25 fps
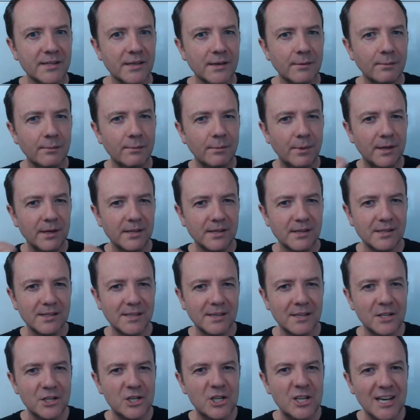that because it's
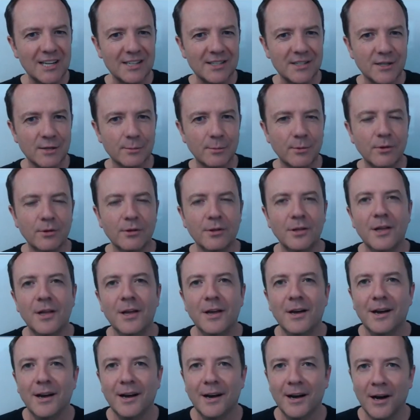ingestible
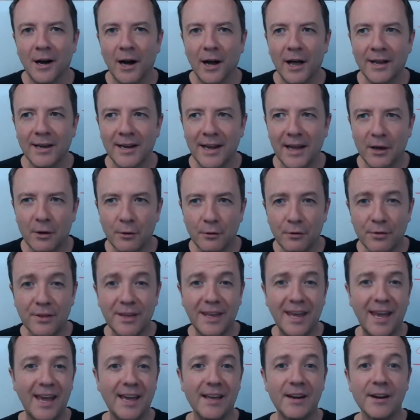uh, and health
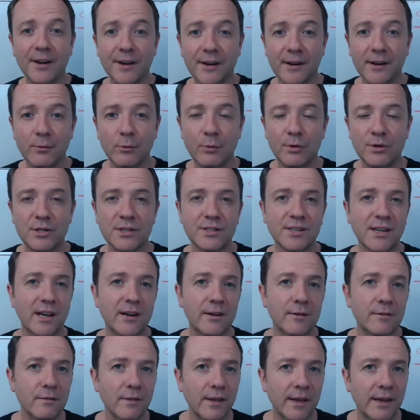canada which is
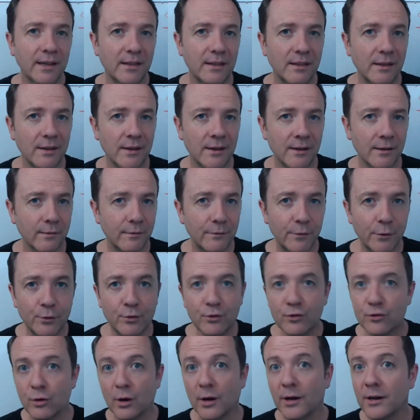kind of like the food
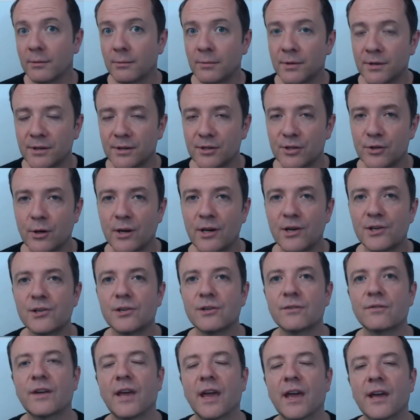and drug
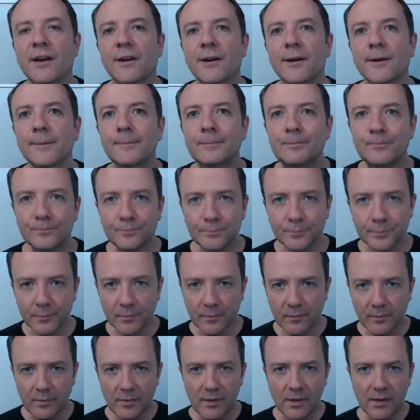administration of canada
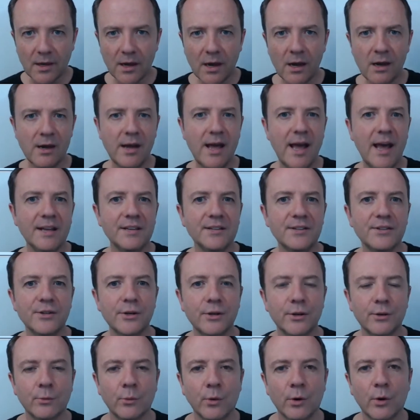uh, has
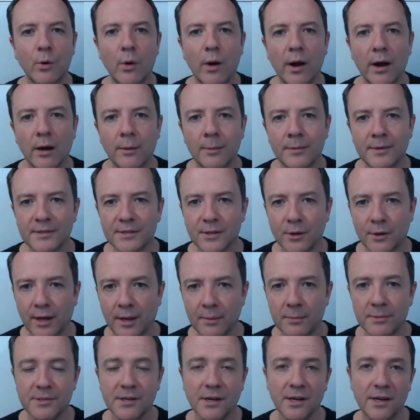certain requirements on
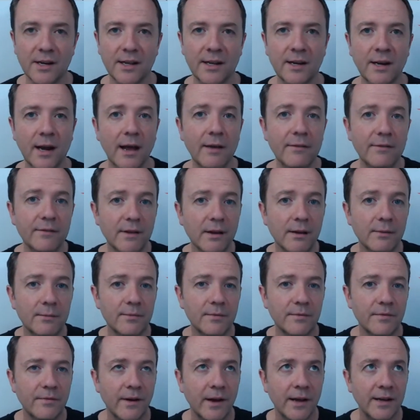Amazon. And I've come
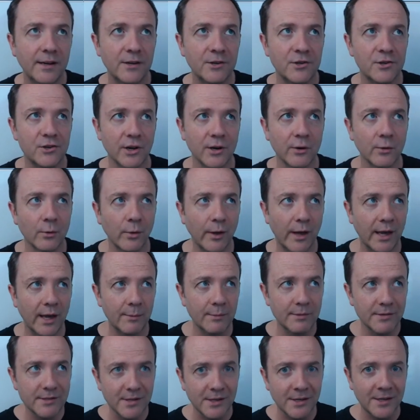to find in general,
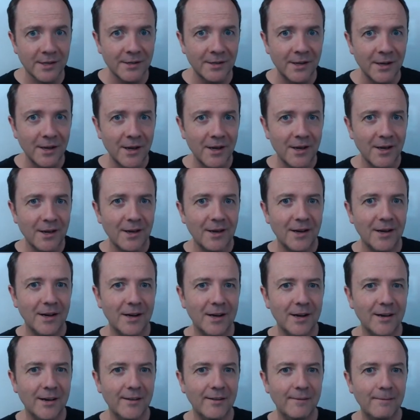Amazon
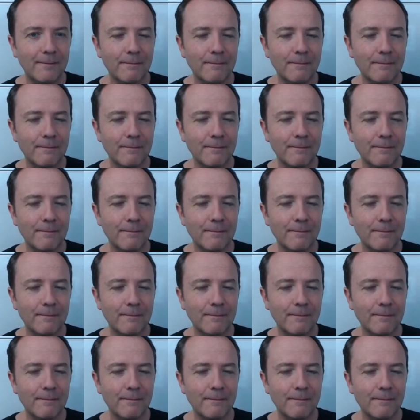uh,